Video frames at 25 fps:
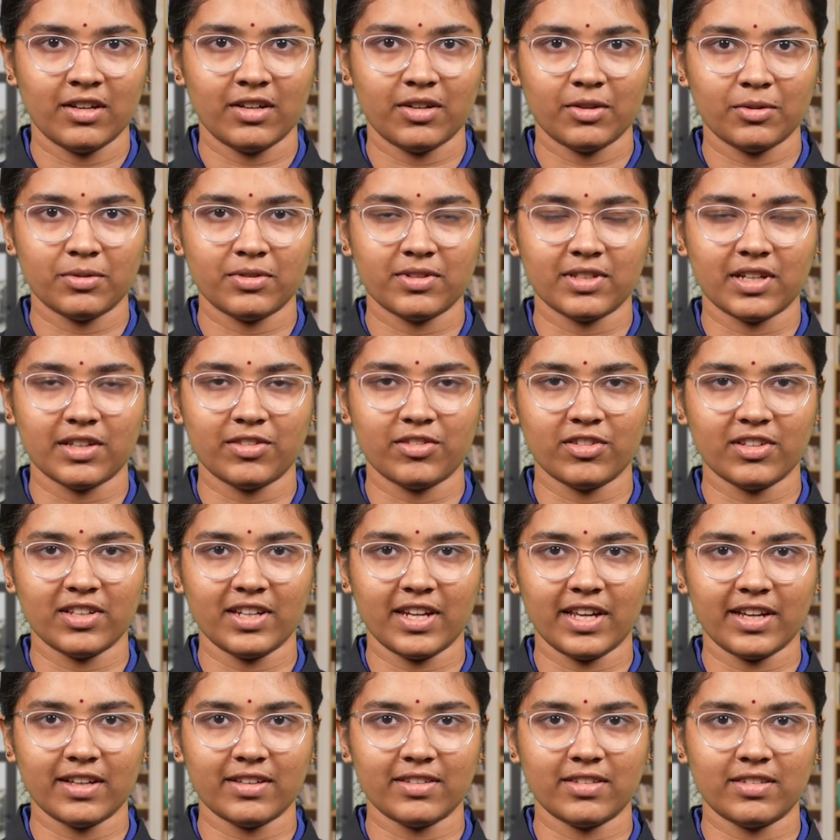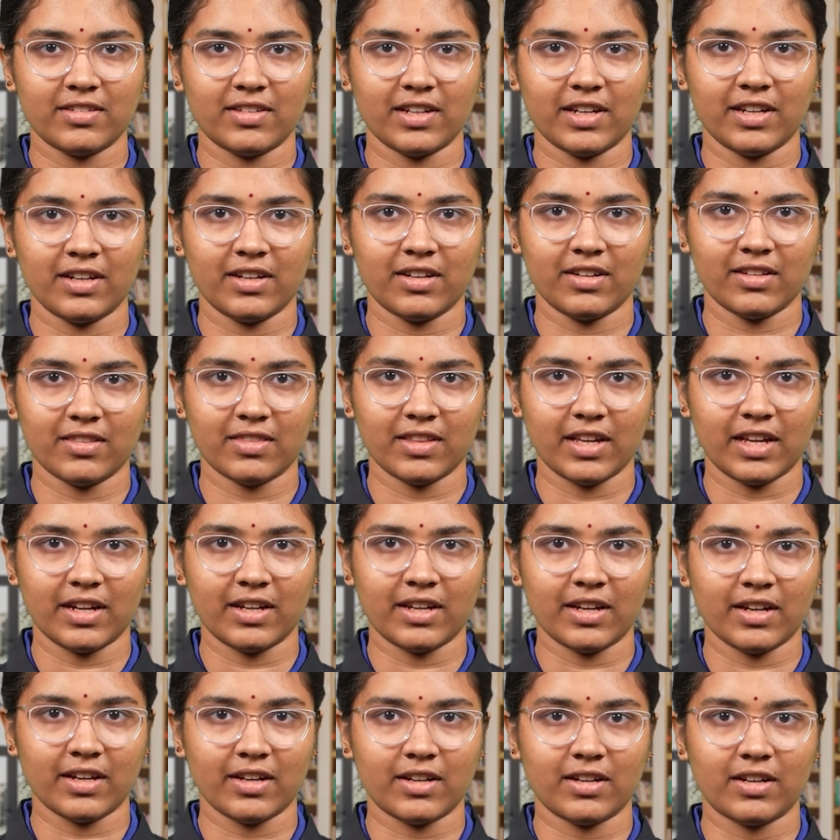to such an extent
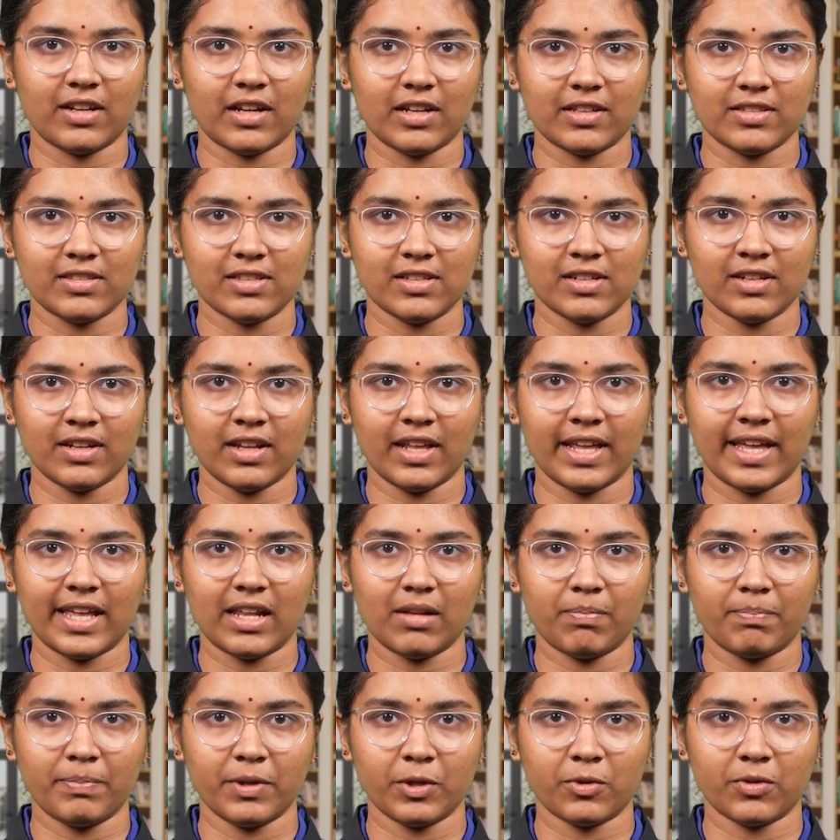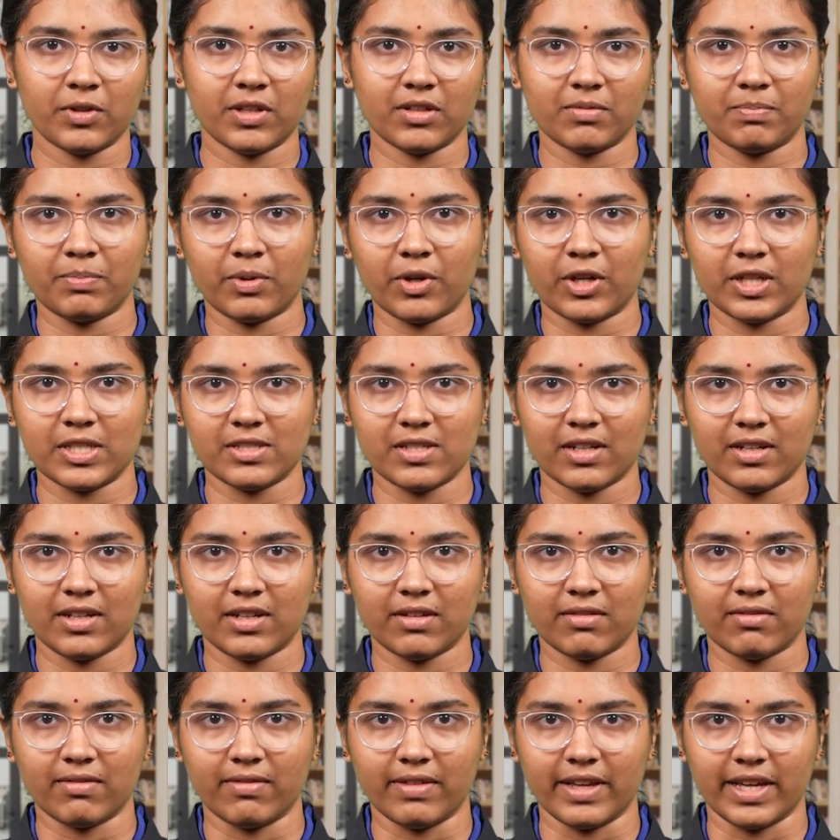that it doesn't help you in a
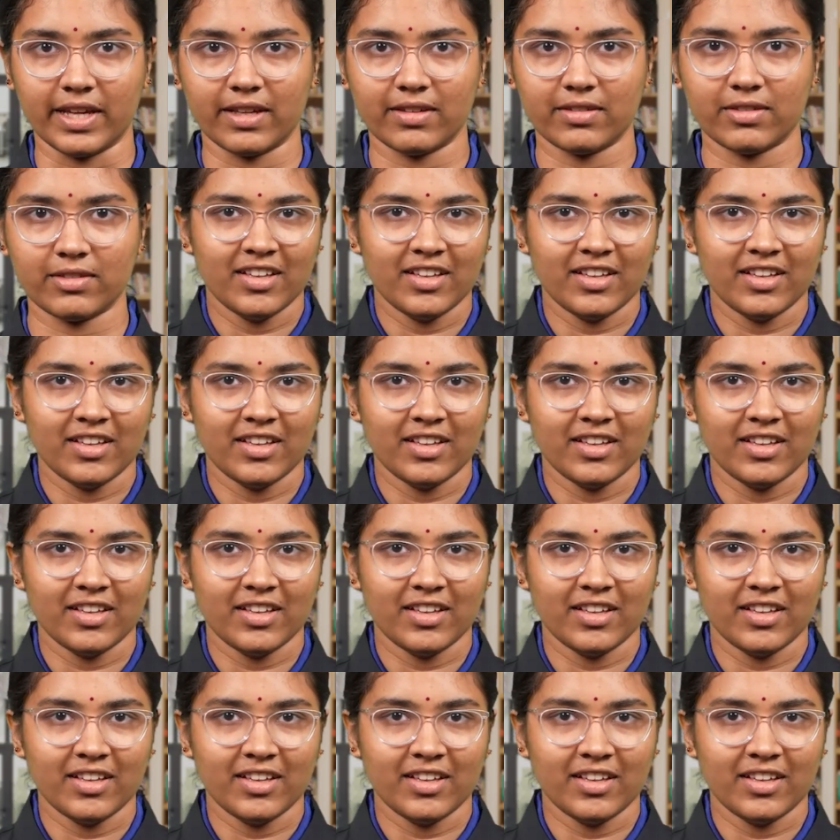positive way.